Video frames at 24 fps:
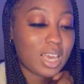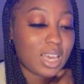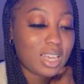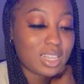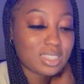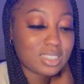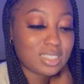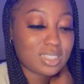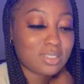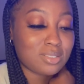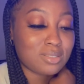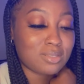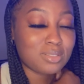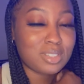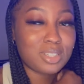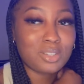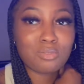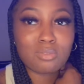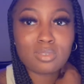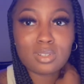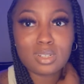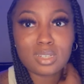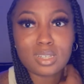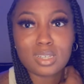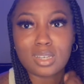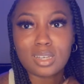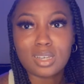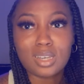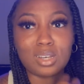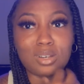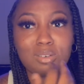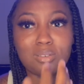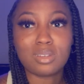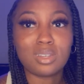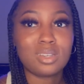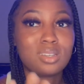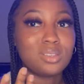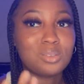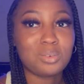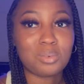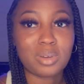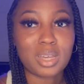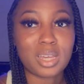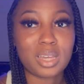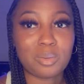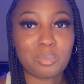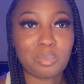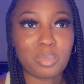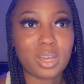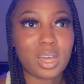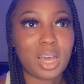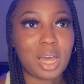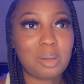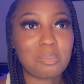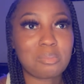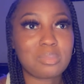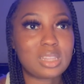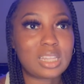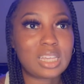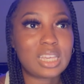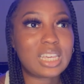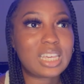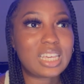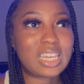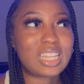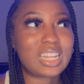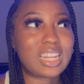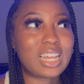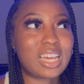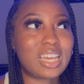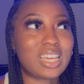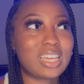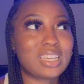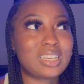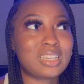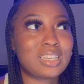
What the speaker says: So it really can go either way, but I'm thinking like